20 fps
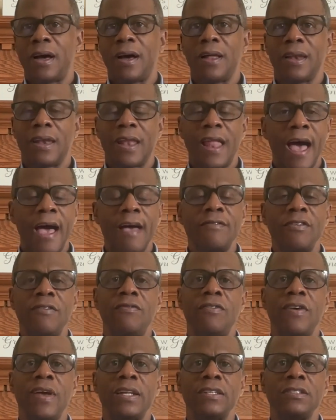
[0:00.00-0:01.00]
live
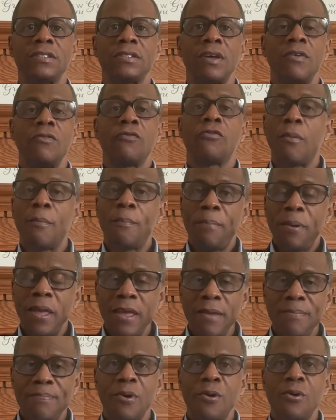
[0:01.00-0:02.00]
events from
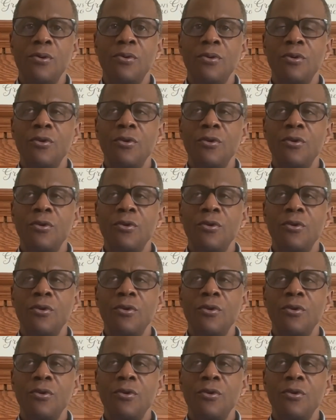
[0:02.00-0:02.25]
people